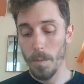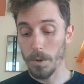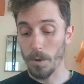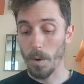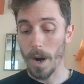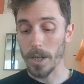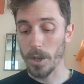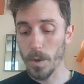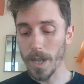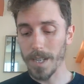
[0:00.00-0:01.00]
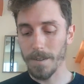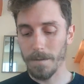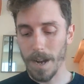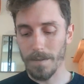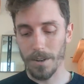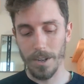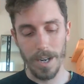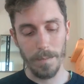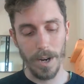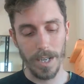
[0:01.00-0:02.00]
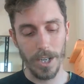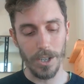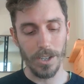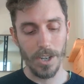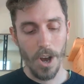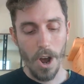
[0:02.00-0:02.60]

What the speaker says: which require 2,500 impregnations,